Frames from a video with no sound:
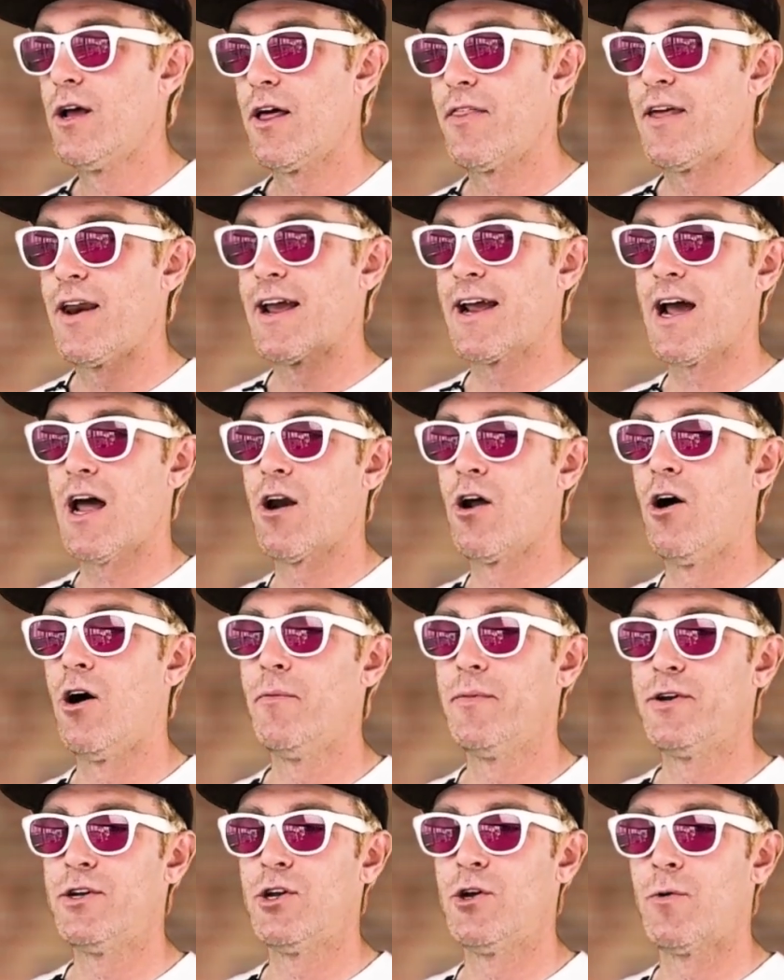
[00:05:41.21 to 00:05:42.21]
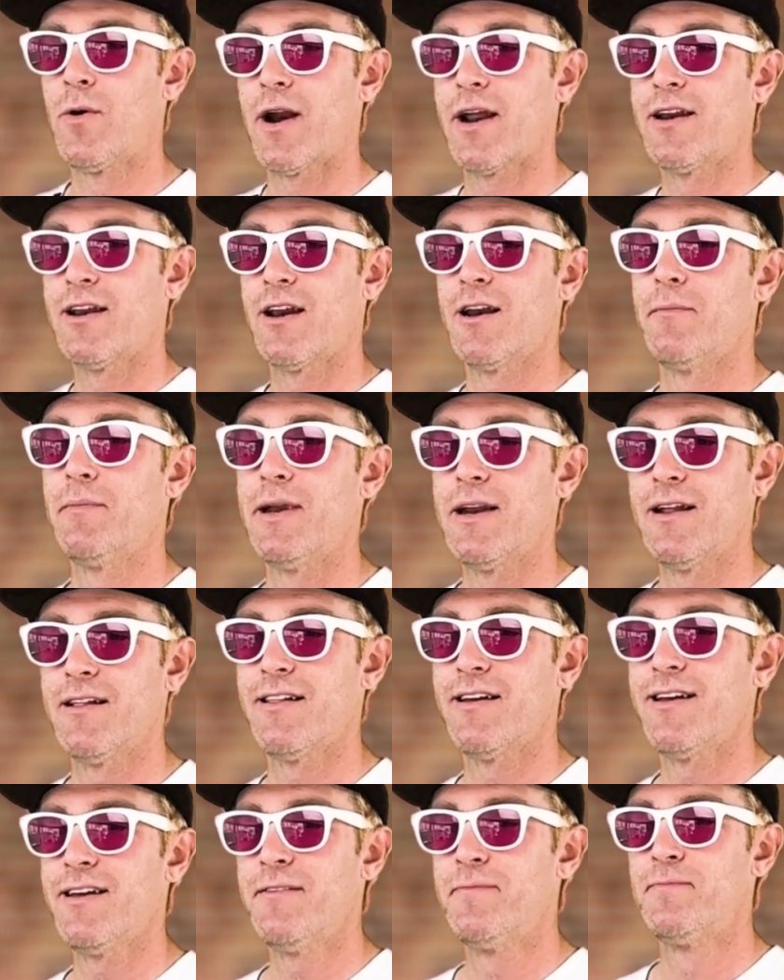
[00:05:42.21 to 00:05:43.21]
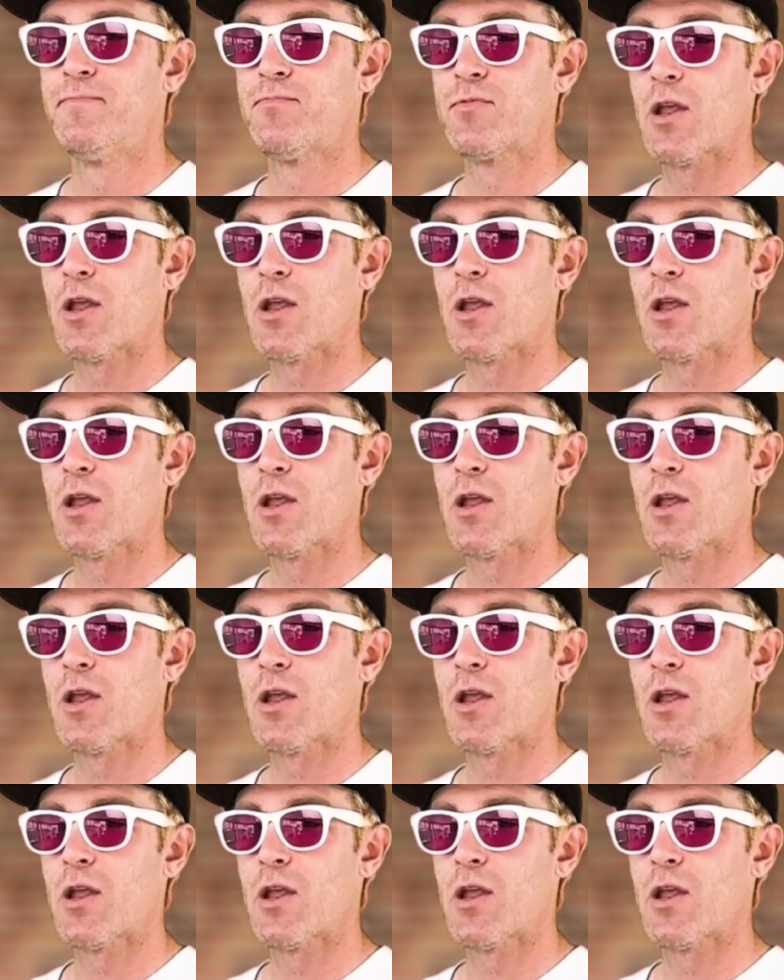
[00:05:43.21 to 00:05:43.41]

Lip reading: And then I got home, and do you know what I did immediately?